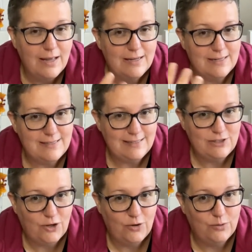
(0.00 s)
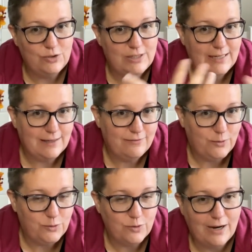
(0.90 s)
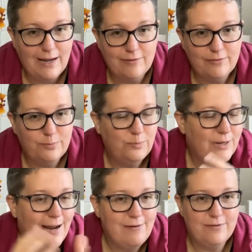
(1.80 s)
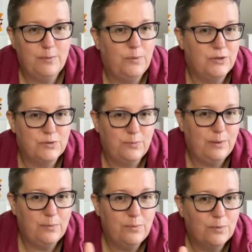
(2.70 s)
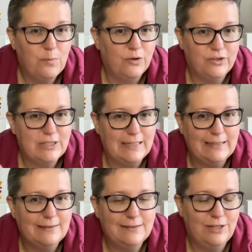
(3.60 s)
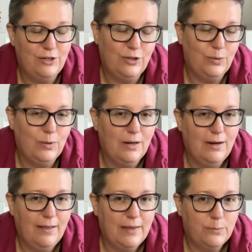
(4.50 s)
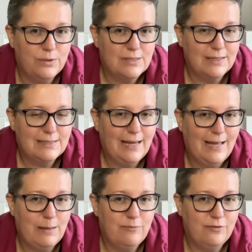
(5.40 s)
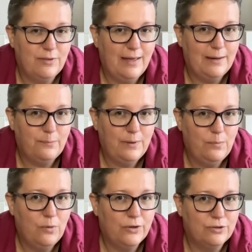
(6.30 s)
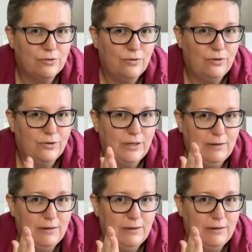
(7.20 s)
to sit down, to take a photograph, whatever it was we were wanting to do. There was time for that. We weren't on a